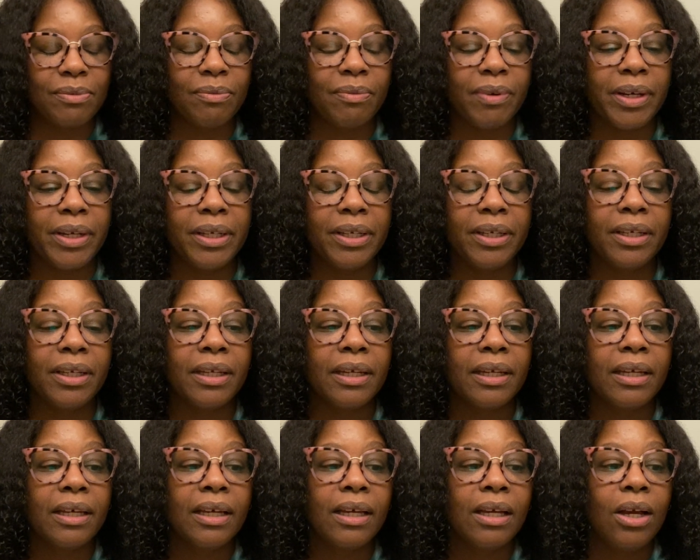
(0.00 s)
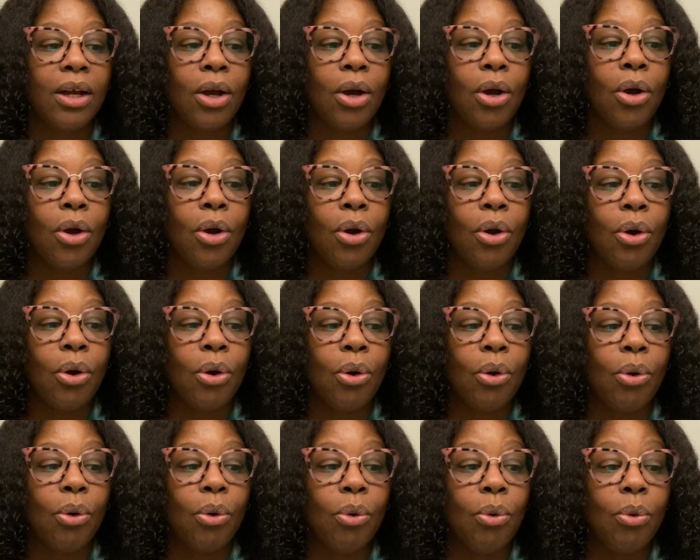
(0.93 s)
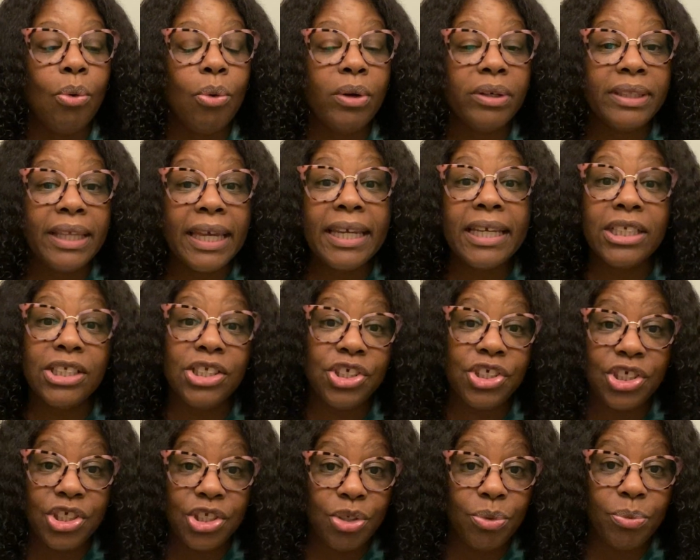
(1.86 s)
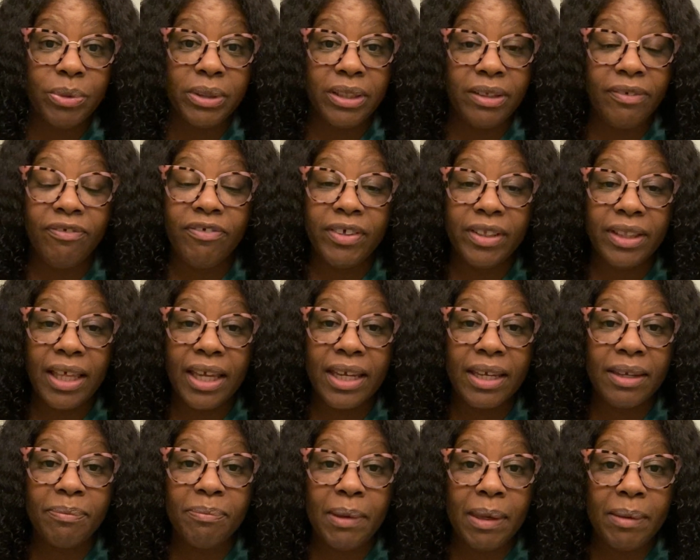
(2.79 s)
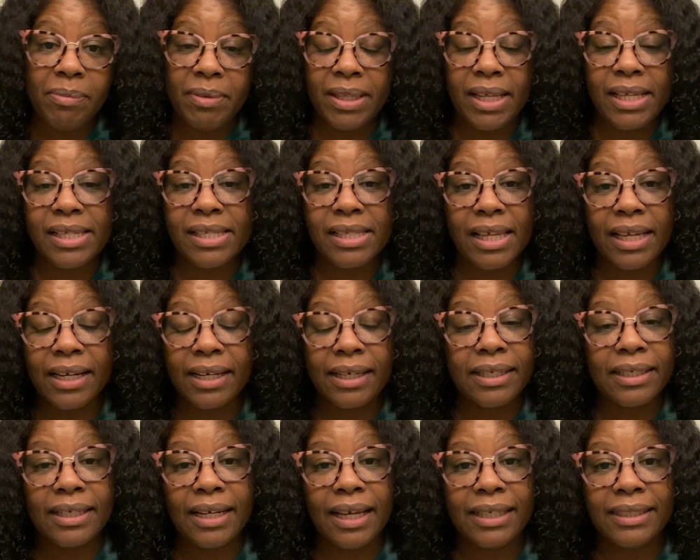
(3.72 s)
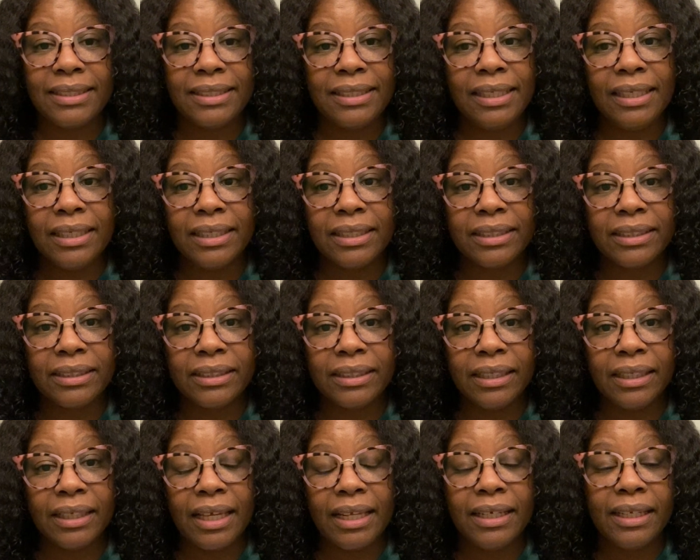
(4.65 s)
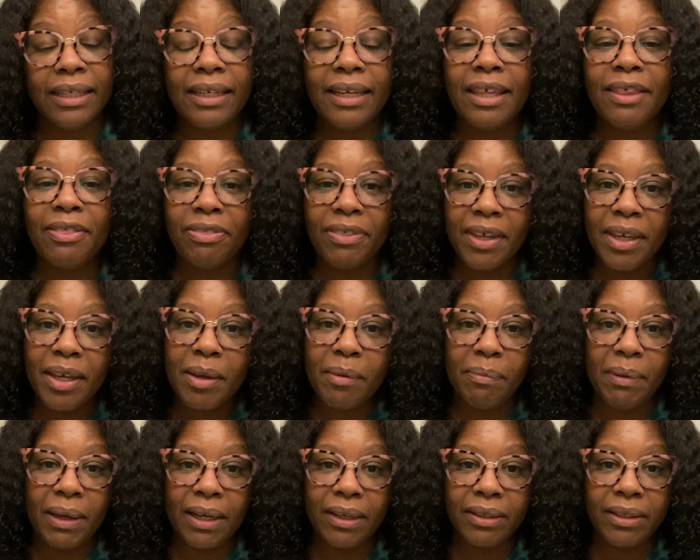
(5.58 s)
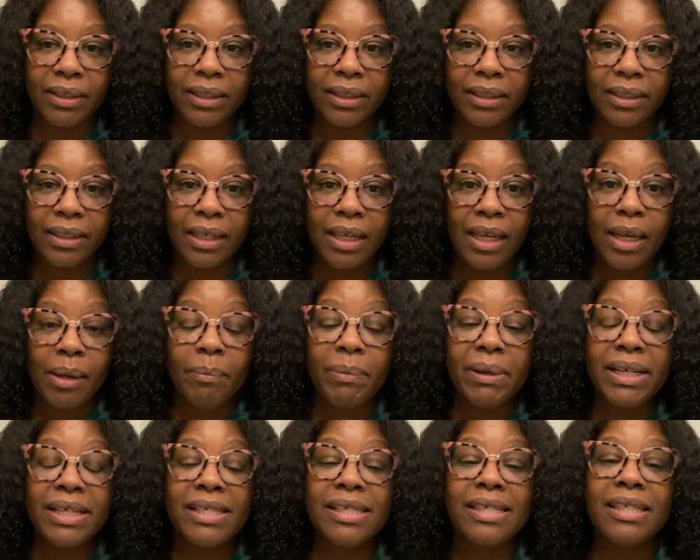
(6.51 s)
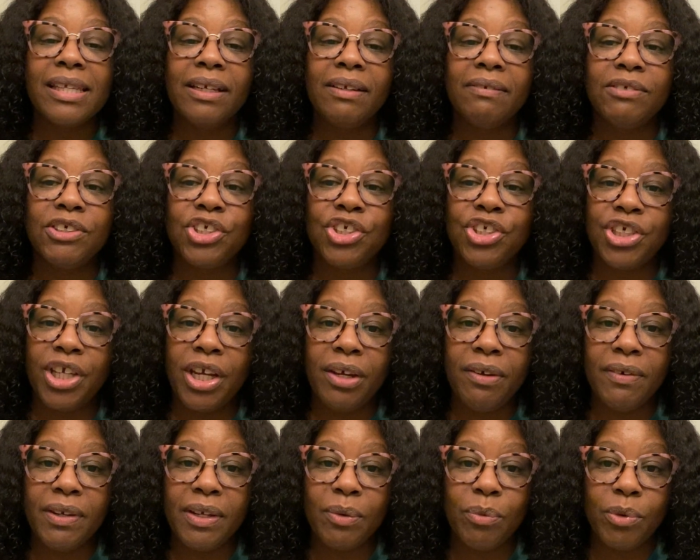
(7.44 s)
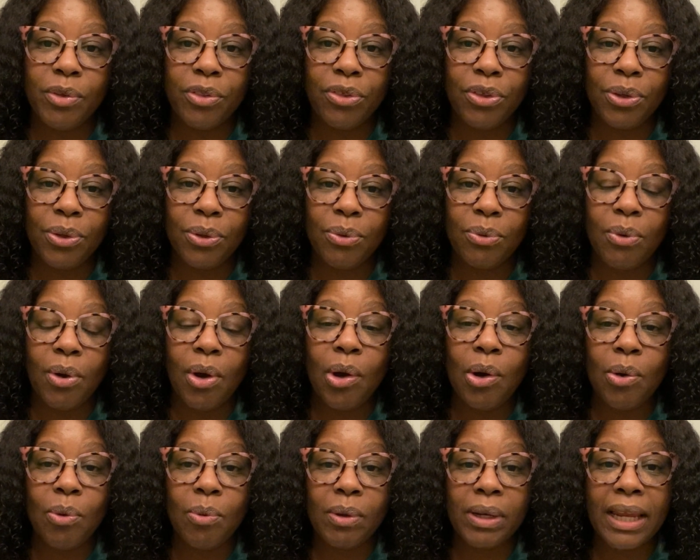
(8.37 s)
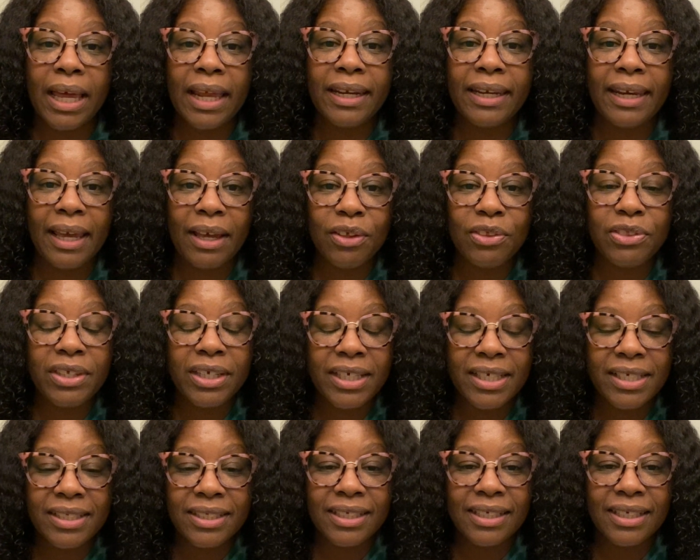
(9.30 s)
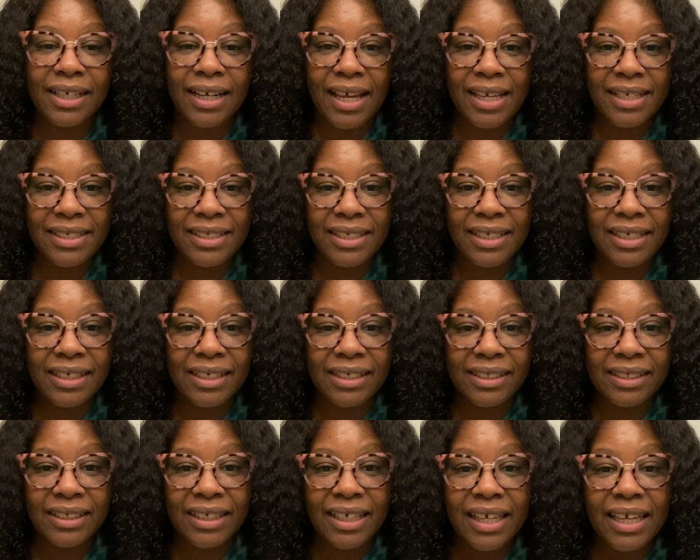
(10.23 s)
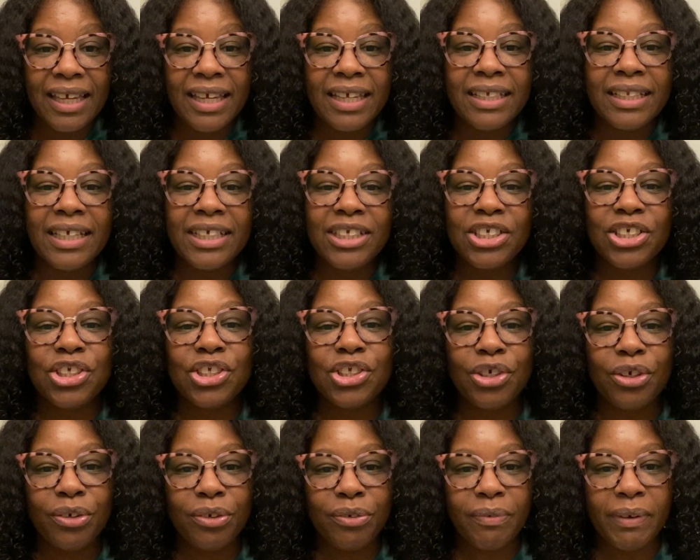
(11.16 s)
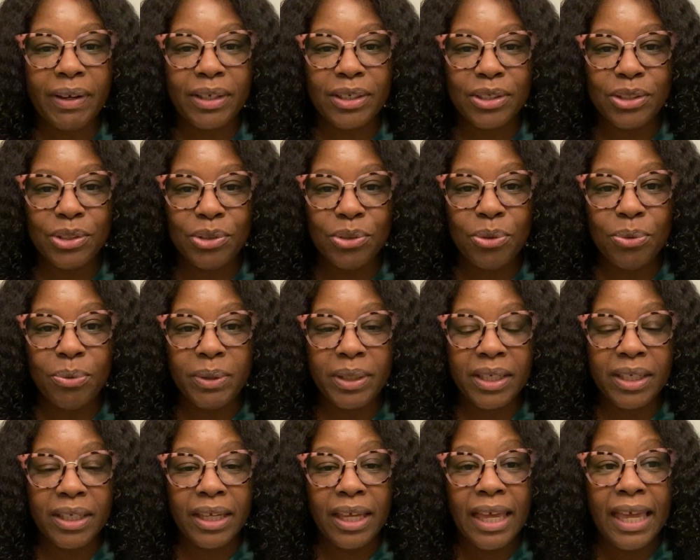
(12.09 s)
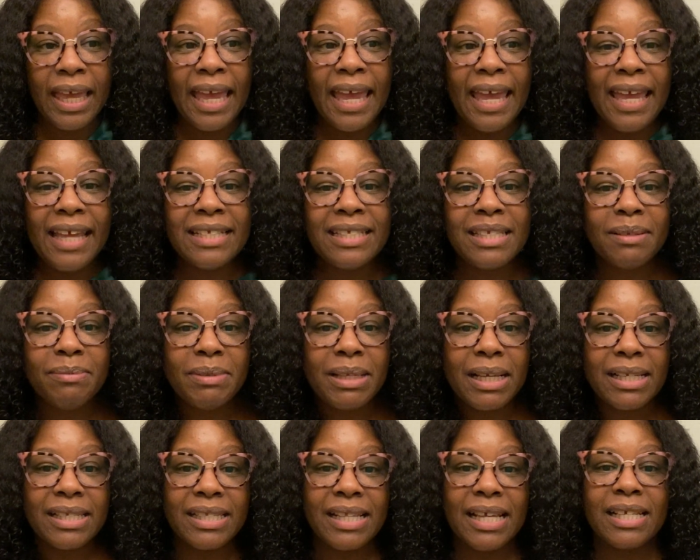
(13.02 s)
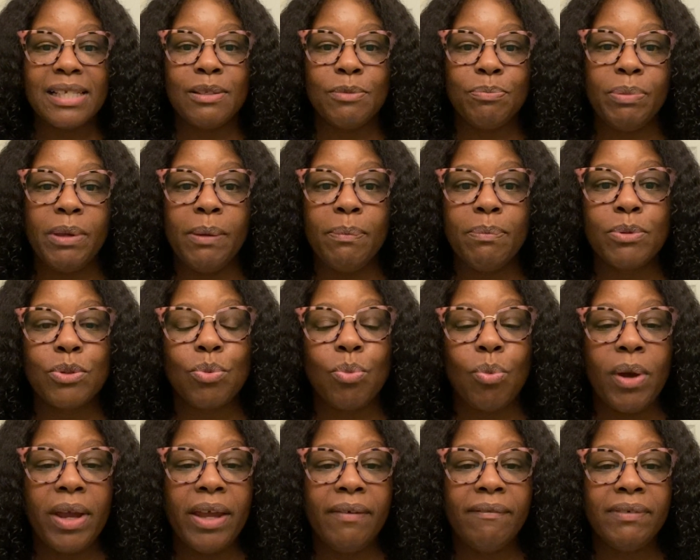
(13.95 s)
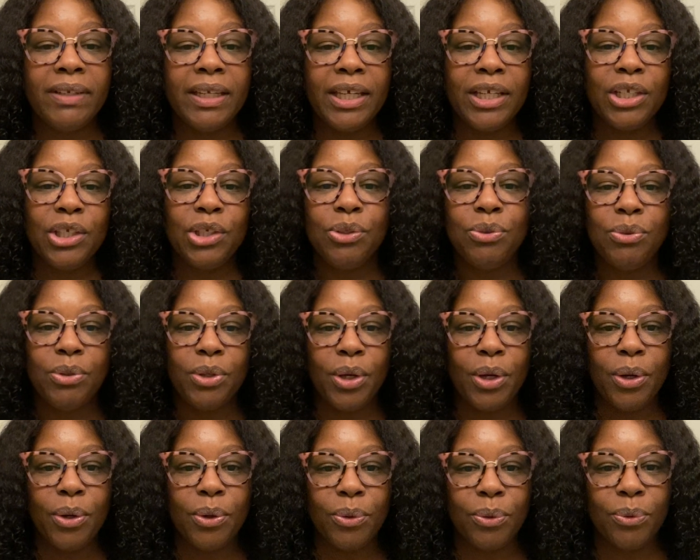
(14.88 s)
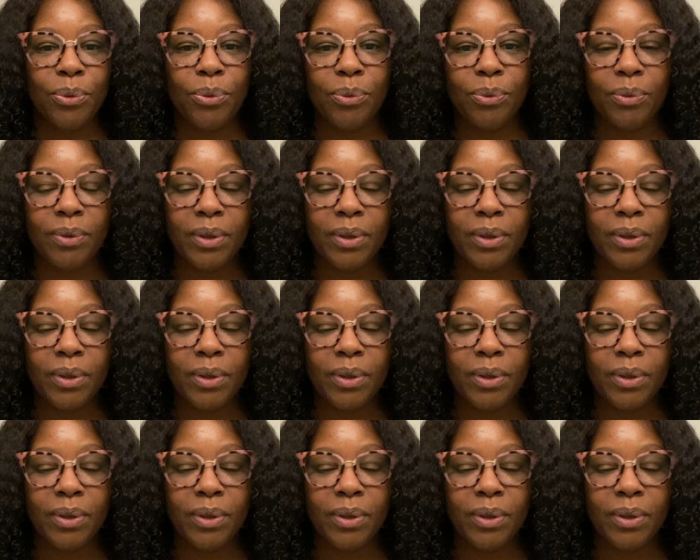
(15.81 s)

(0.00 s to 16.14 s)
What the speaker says: right? Or they could genuinely feel like maybe that's not a good idea. And then they think about it. But instead of sharing with you, oh, well, I now think it's a good idea, they just turn around and do it. And sometimes that's people's way of letting you know.